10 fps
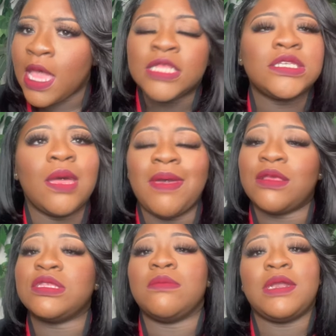talking
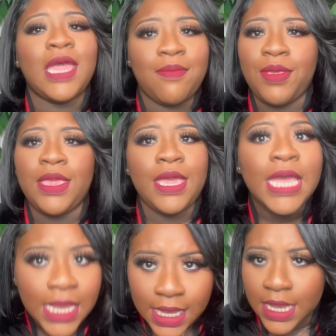about some let me
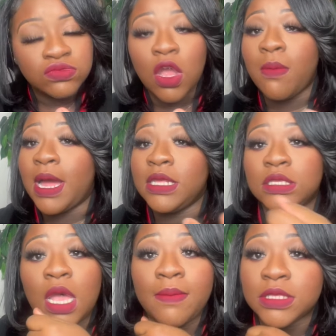in, nobody's
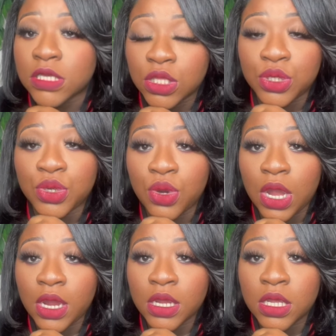coming to the door.